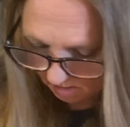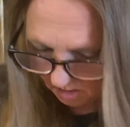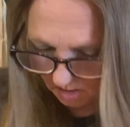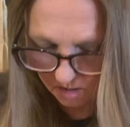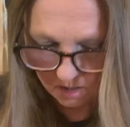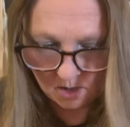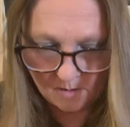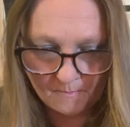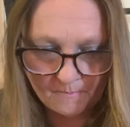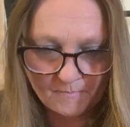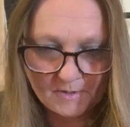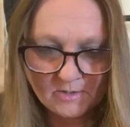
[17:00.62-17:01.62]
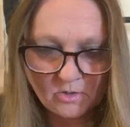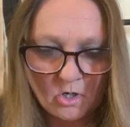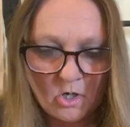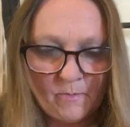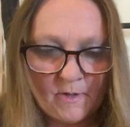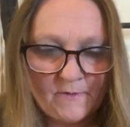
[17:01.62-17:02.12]
Um, these are
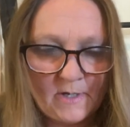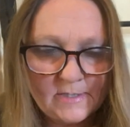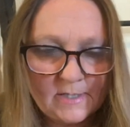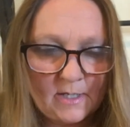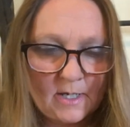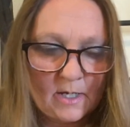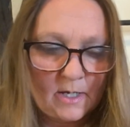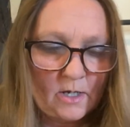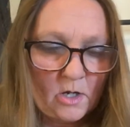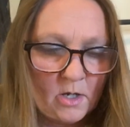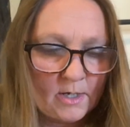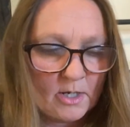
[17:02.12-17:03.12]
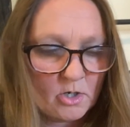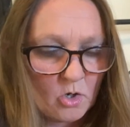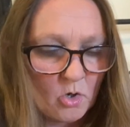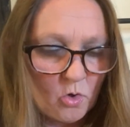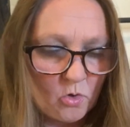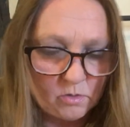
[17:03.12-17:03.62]
all my things I get. Oh, I got a
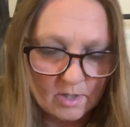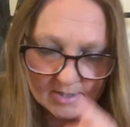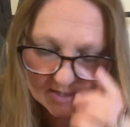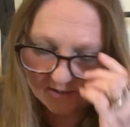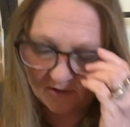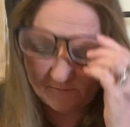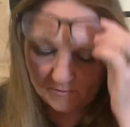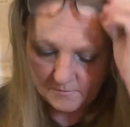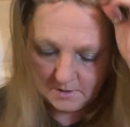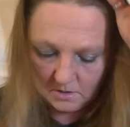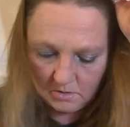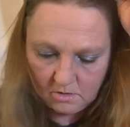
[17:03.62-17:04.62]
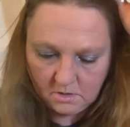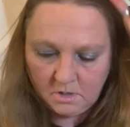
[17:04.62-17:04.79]
whole lot of stuff over there.